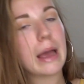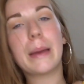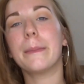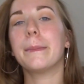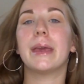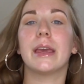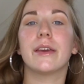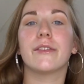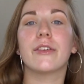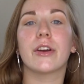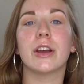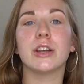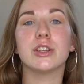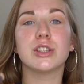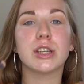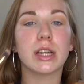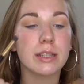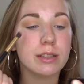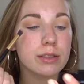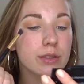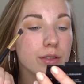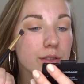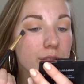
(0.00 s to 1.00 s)
being very
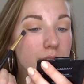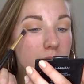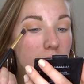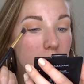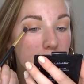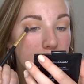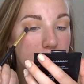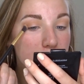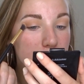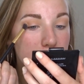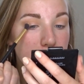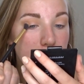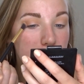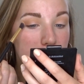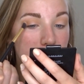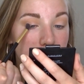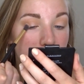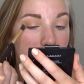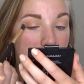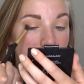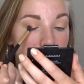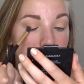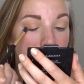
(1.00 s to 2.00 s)
gentle, and I'm just putting
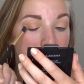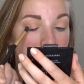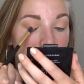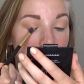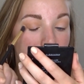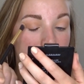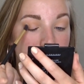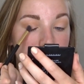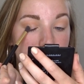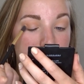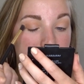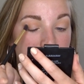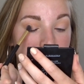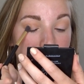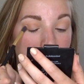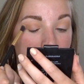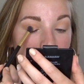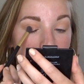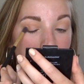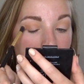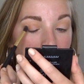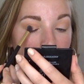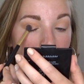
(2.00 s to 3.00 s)
that in my outer
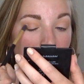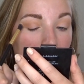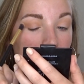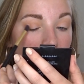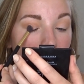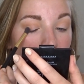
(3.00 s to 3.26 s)
V